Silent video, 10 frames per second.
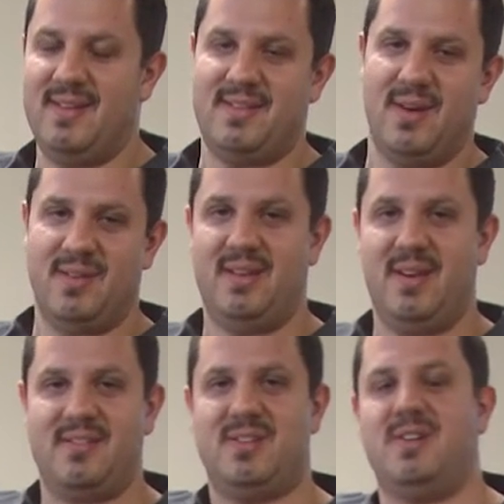So the
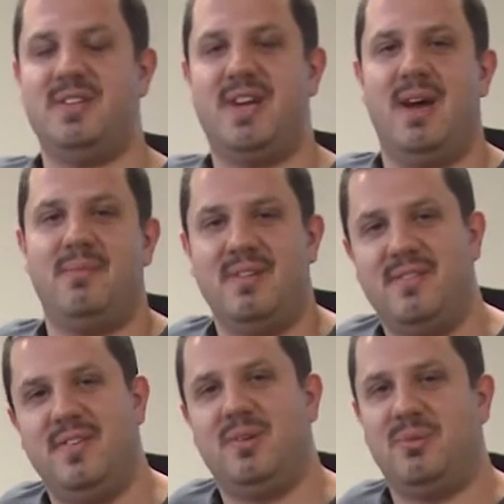YES charging cabinet's
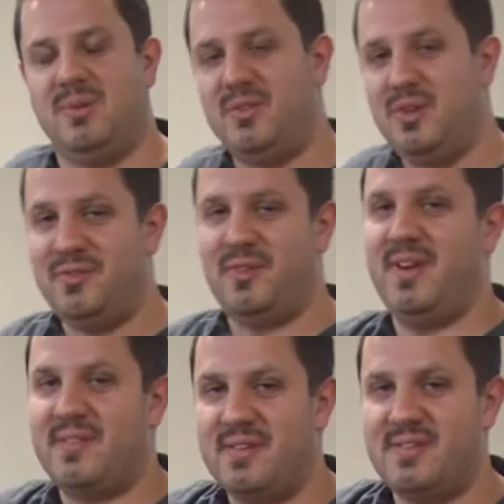available in two
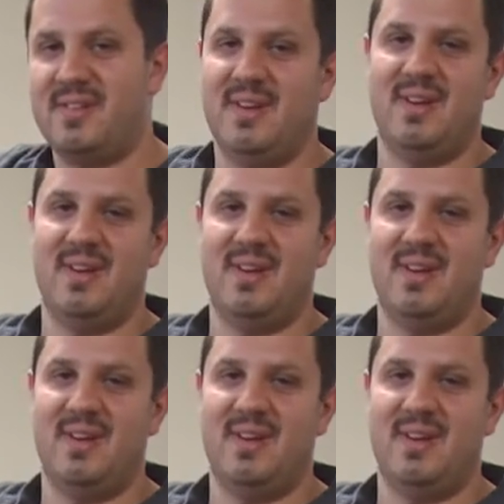flavors,